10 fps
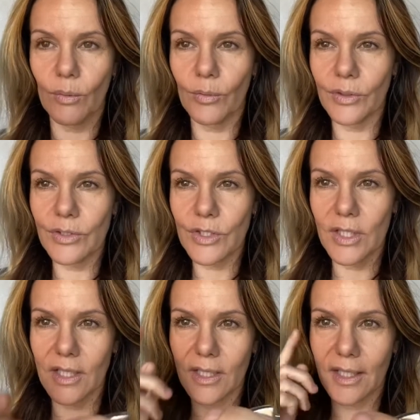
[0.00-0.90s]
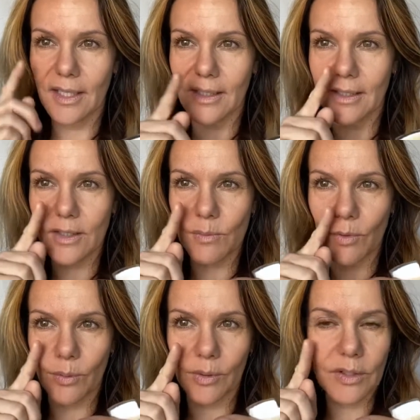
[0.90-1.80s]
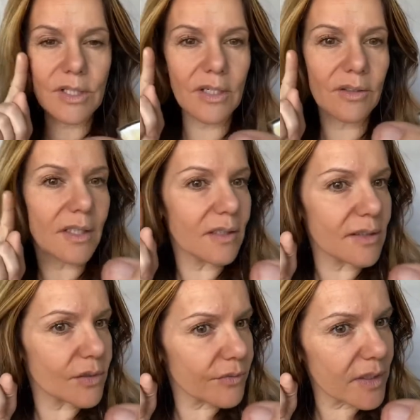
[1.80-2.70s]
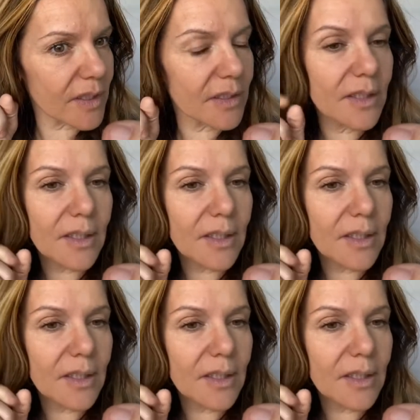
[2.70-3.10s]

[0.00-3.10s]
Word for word: orangey, and I think it's more orange here than it is over there.